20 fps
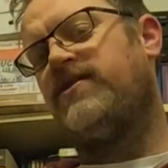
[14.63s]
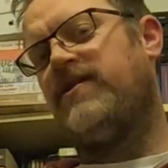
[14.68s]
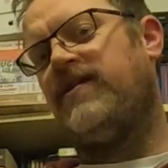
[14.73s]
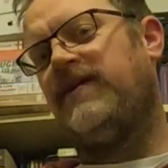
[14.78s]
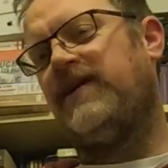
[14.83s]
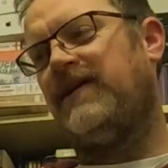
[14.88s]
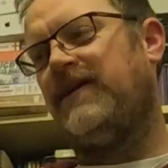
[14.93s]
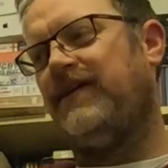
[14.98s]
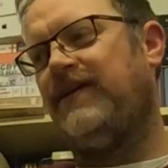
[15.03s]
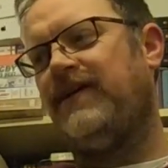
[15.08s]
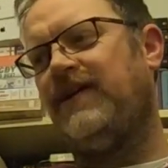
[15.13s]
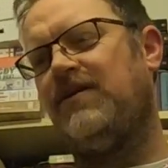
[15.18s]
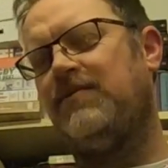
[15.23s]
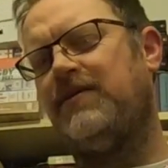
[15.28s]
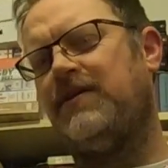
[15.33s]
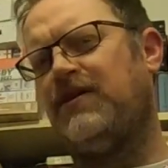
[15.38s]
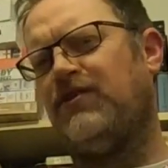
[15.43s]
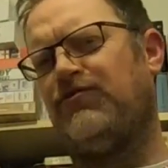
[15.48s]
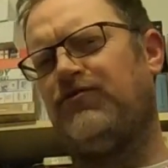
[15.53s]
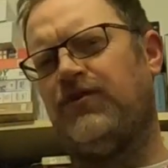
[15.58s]
something a little
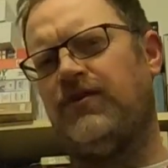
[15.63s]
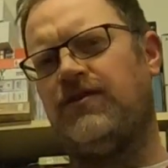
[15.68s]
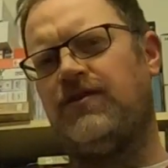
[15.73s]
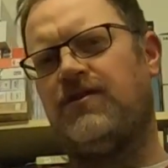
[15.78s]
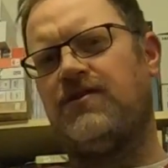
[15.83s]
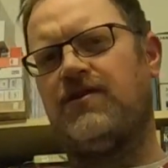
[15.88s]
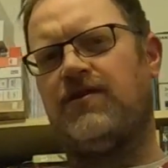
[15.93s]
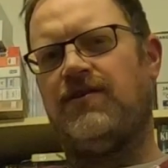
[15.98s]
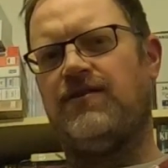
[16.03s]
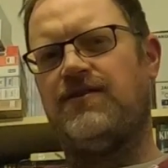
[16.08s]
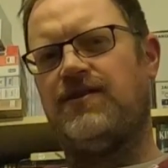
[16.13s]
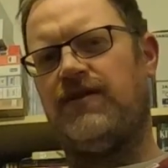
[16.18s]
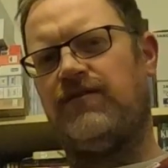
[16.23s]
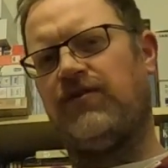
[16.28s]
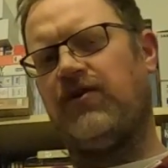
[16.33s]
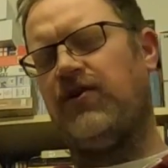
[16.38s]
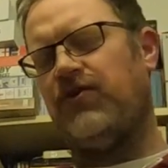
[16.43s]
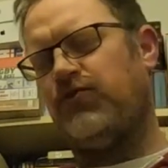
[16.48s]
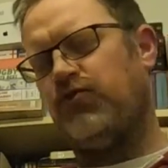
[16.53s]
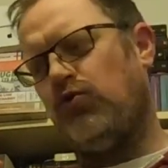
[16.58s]
bit different. So instead of
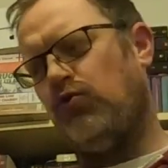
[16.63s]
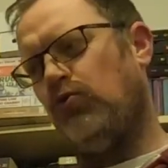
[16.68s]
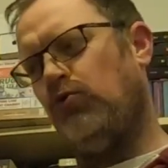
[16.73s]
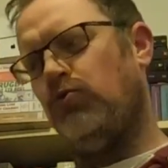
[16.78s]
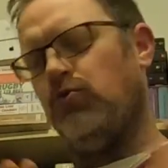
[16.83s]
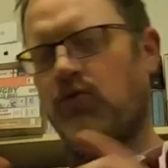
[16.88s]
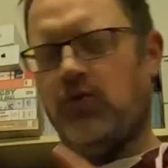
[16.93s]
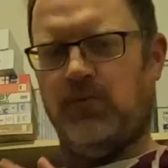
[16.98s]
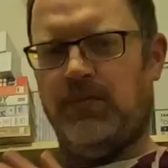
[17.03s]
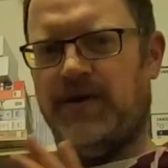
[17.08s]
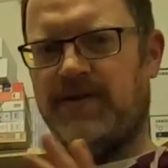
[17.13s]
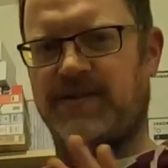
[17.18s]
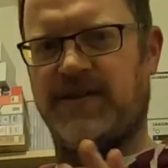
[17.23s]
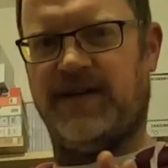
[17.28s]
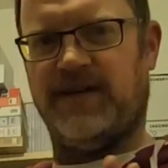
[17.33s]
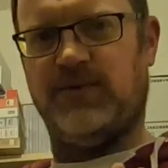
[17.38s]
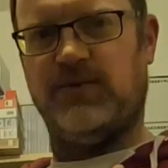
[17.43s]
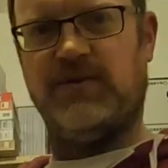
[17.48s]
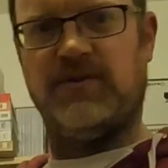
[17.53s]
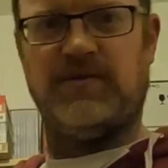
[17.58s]
going through all my
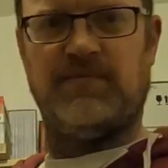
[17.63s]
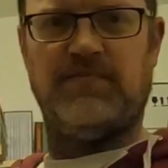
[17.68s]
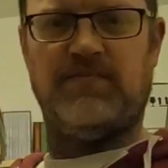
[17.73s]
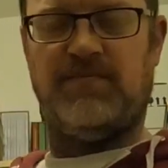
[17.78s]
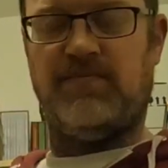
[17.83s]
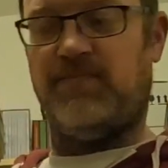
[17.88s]
sales,